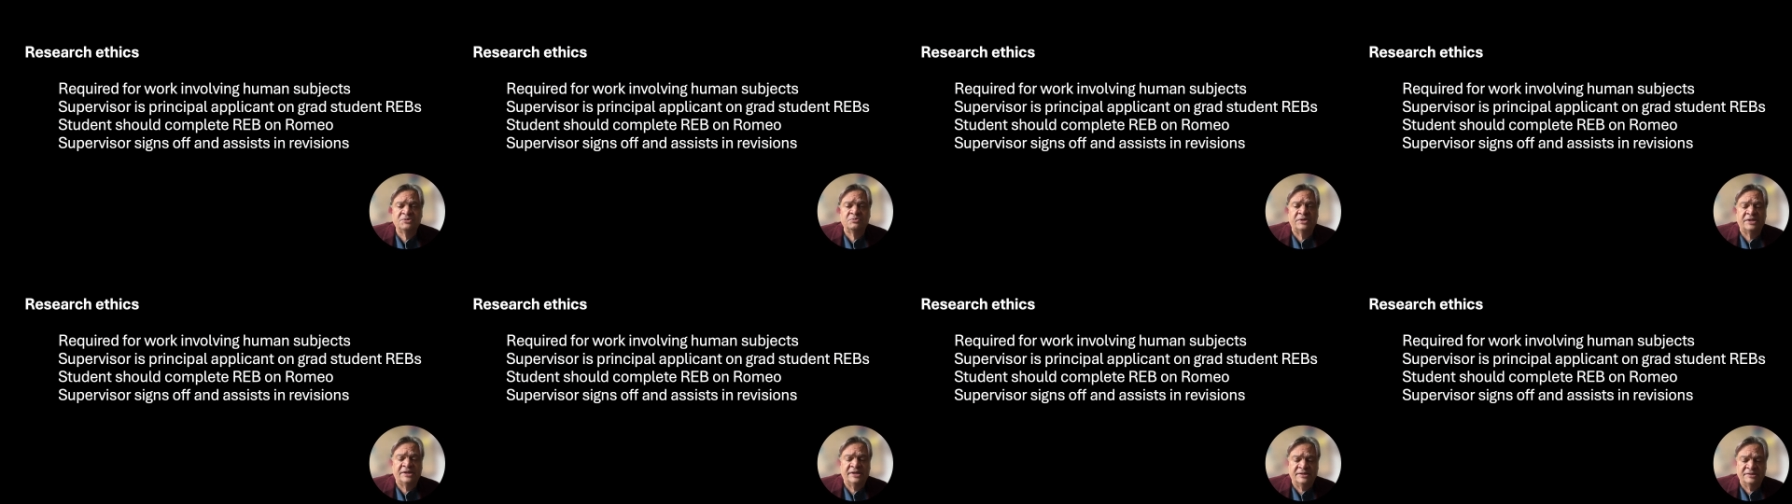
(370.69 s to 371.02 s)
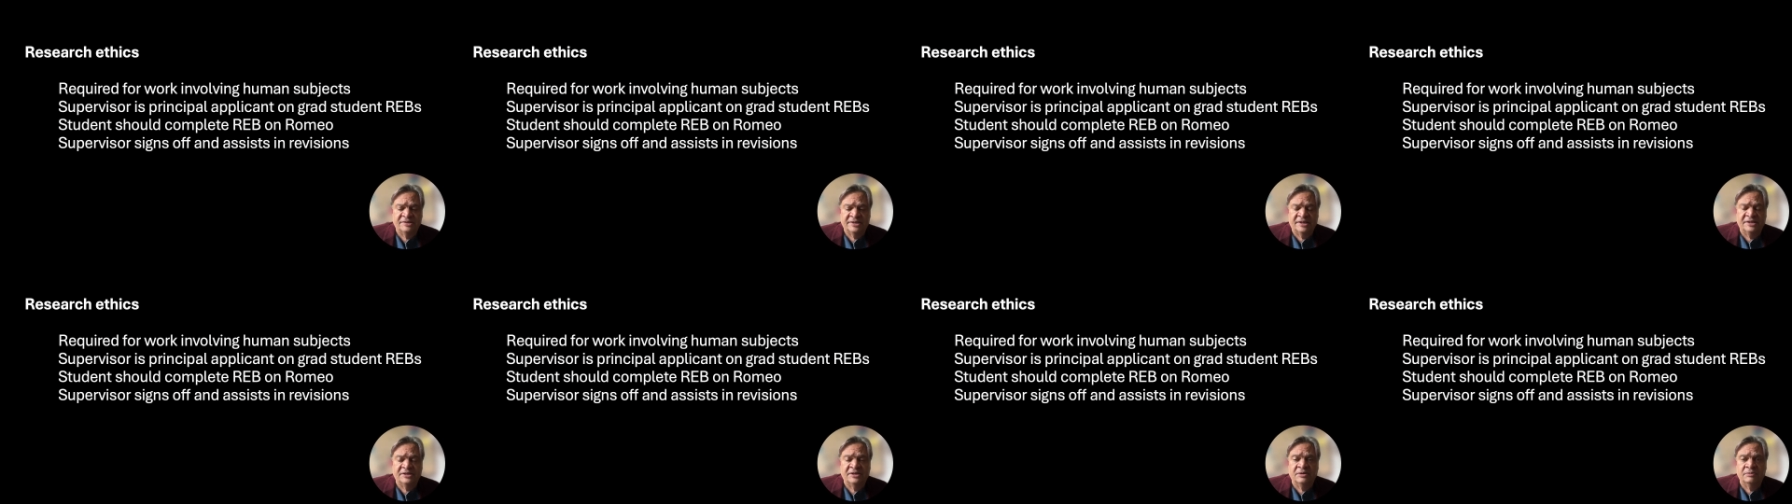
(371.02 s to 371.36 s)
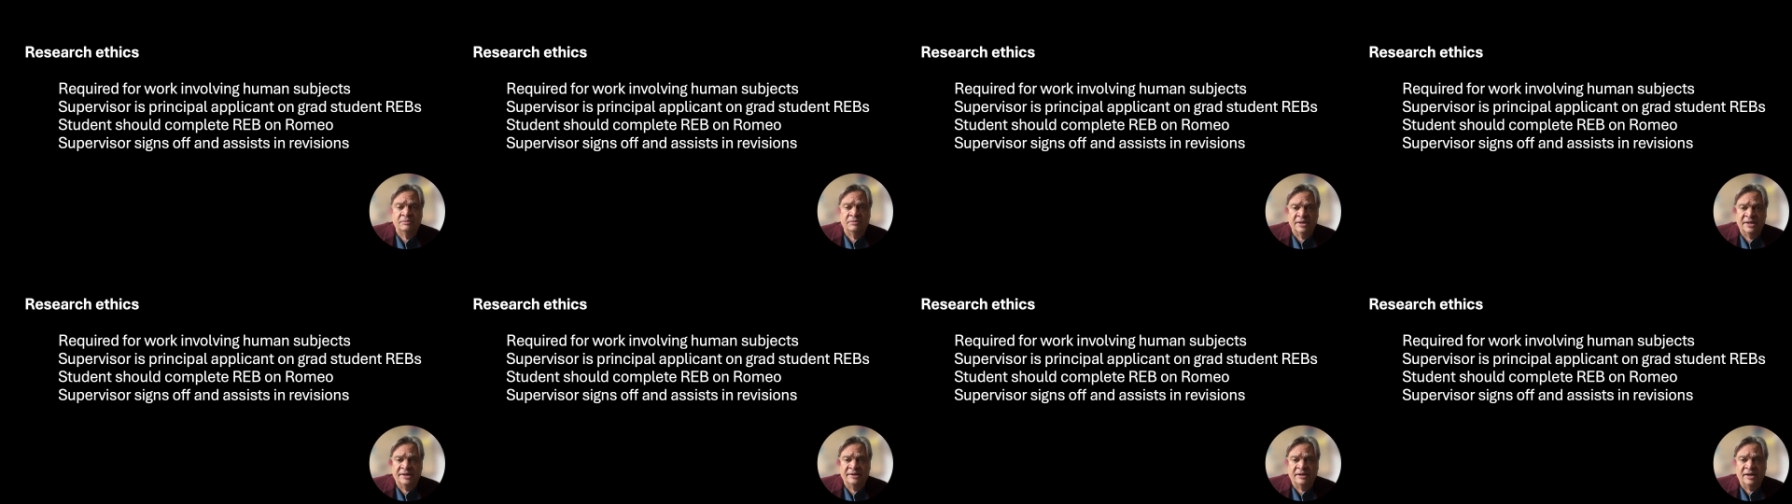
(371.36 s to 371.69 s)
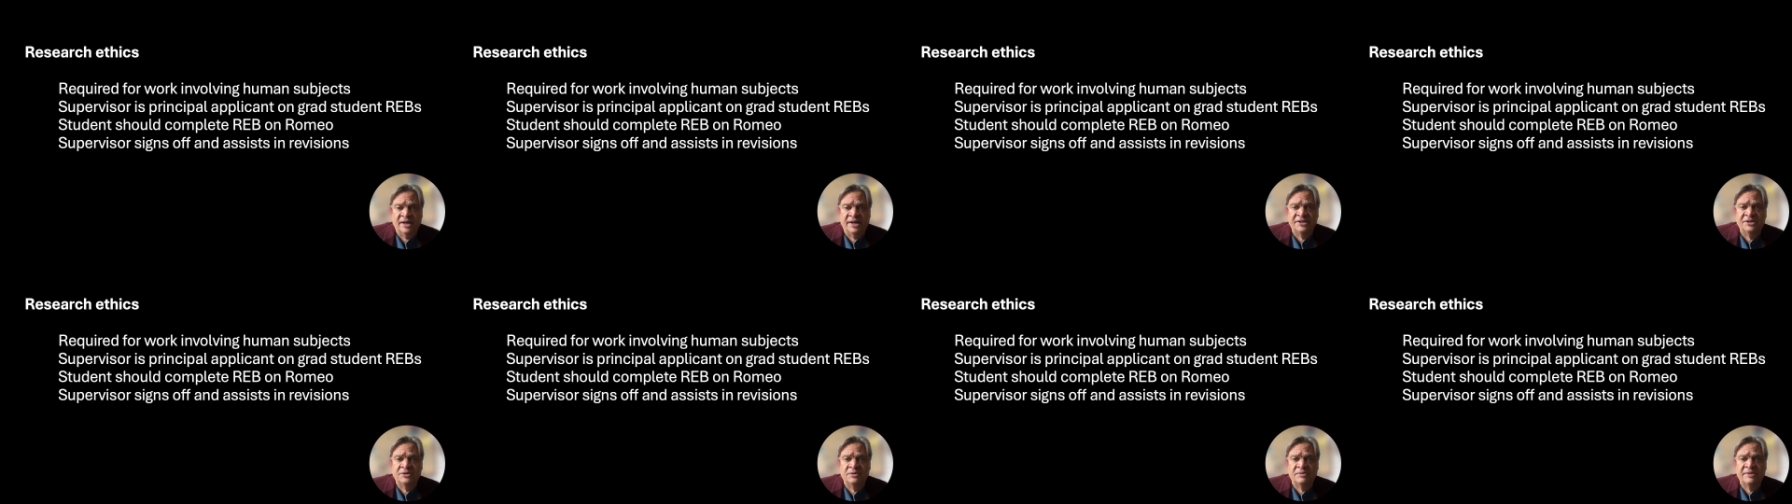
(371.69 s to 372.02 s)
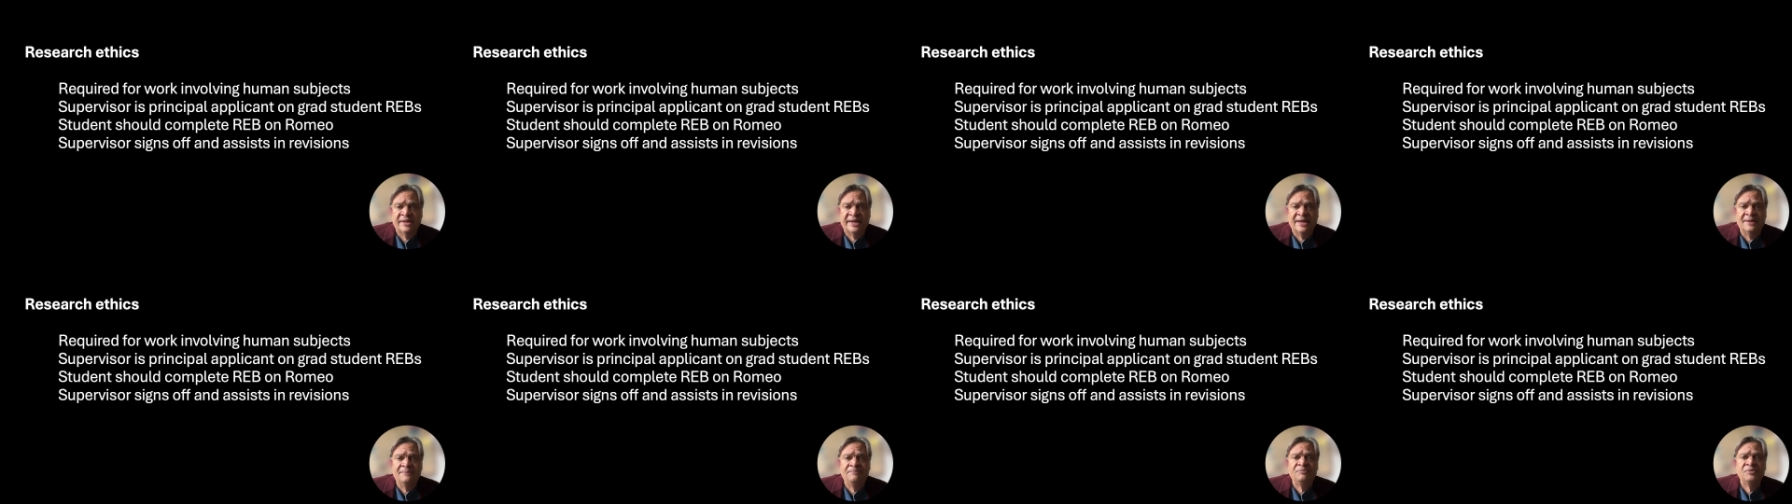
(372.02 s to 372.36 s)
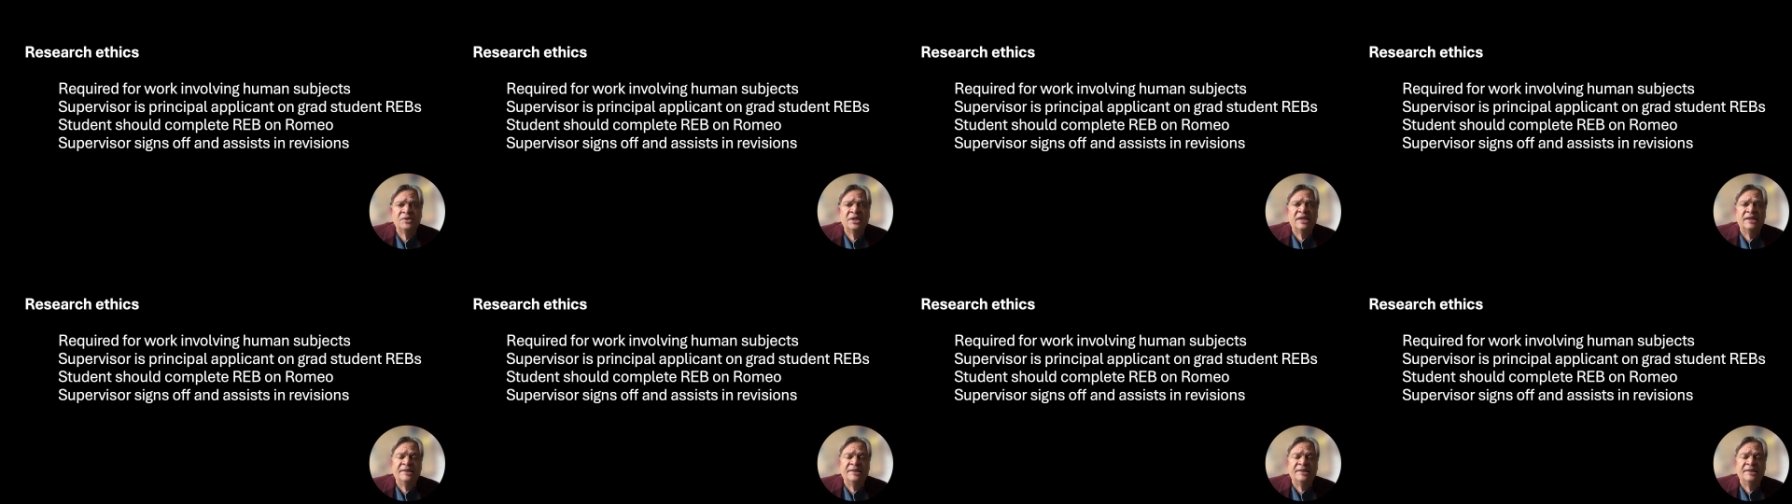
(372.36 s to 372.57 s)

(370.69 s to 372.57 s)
We can tell you, guide you in that.